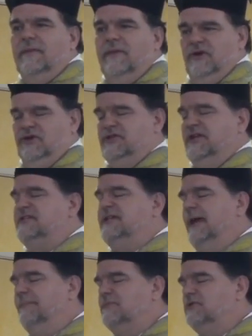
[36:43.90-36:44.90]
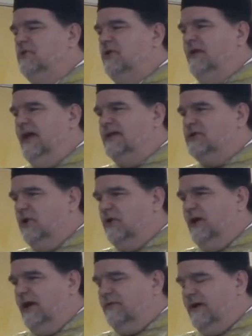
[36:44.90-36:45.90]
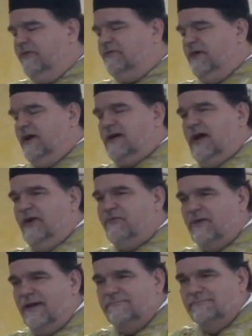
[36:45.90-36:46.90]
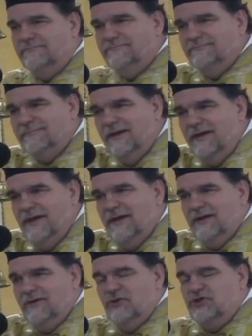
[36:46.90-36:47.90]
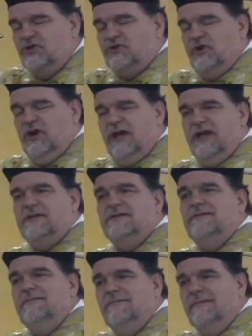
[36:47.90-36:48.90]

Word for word: There is an attempt to create total unrest in our country, to destroy it,